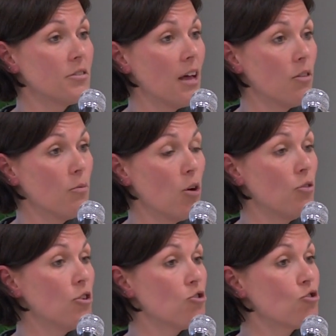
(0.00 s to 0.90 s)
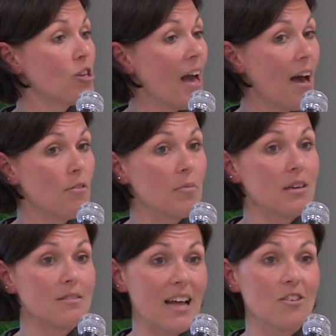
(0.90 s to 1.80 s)
down the road that you should have it
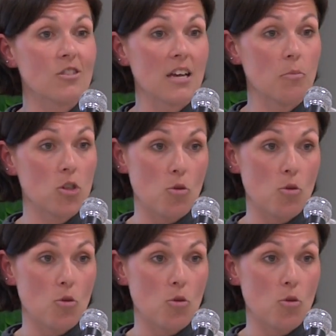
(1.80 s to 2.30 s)
because now you take a bunch